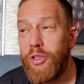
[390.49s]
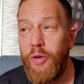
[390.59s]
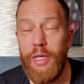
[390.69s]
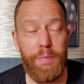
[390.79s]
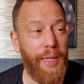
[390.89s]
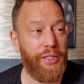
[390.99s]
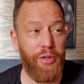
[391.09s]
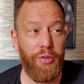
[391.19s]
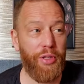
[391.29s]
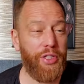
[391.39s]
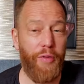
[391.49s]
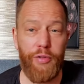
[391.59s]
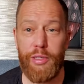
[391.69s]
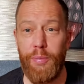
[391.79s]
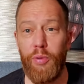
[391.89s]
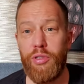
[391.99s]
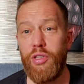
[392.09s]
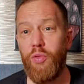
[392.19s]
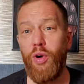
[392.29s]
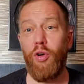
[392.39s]
So he's picked two of the toughest sports
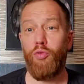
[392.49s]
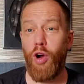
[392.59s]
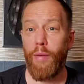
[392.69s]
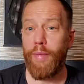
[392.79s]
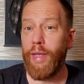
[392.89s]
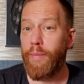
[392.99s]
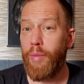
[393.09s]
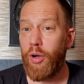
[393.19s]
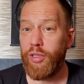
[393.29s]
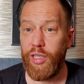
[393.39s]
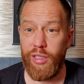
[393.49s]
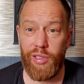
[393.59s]
in the world, rugby and boxing.